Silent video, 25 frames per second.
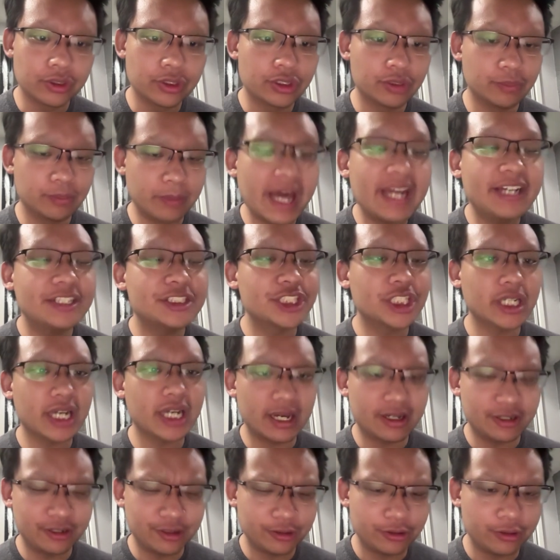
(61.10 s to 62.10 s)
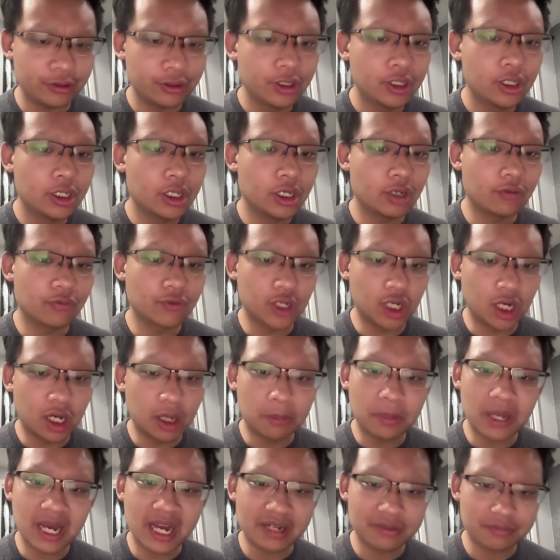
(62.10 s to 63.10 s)
the managing editor of
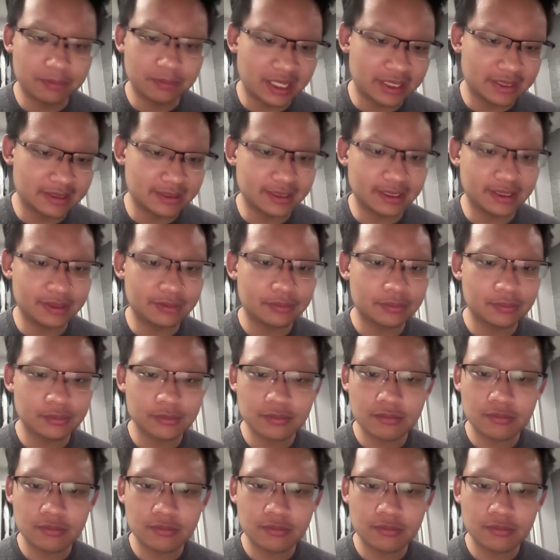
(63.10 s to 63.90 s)
Compact magazine.